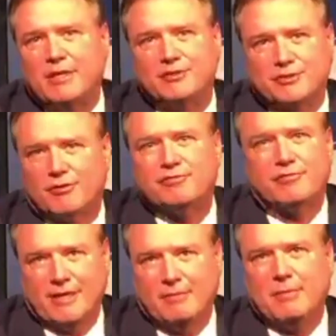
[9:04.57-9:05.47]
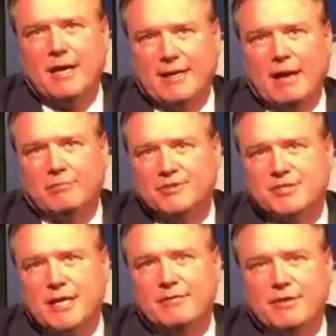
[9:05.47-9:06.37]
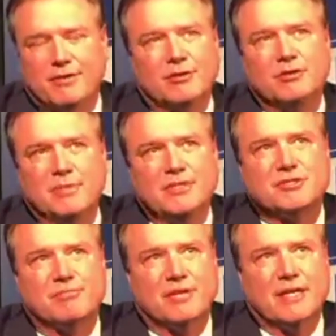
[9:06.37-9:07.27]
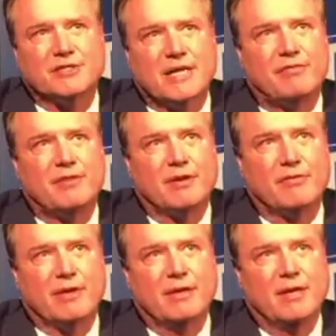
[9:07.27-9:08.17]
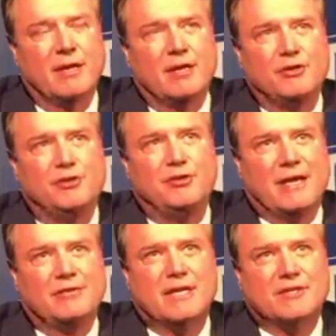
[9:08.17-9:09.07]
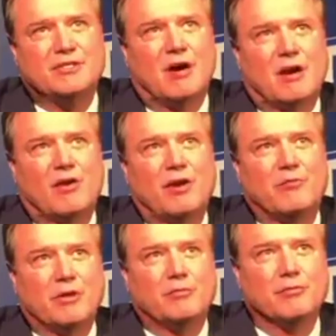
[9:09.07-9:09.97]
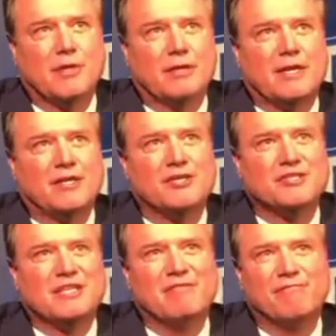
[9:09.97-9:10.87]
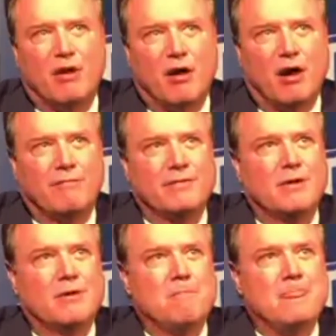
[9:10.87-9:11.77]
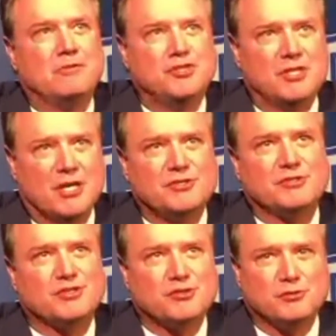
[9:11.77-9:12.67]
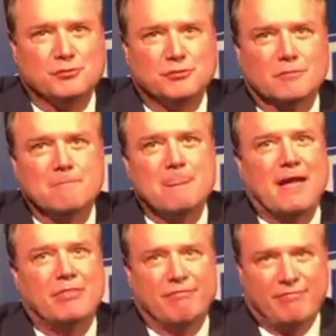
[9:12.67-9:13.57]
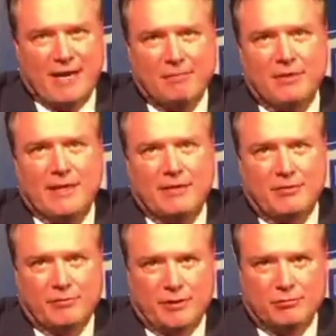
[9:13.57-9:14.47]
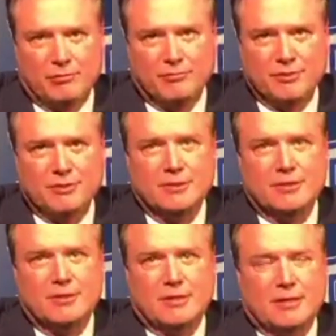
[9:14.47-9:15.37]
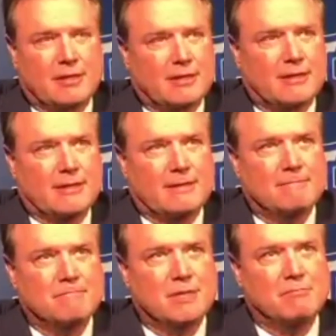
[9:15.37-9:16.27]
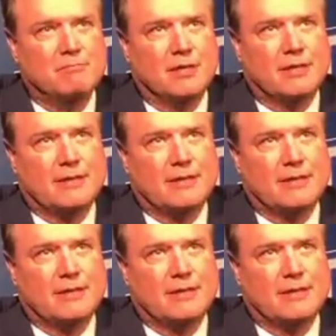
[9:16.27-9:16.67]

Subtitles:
would be concerns for anybody. I would say that there could be some things out there that's gone on in recruiting that doesn't involve just the school and the family and the recruit. But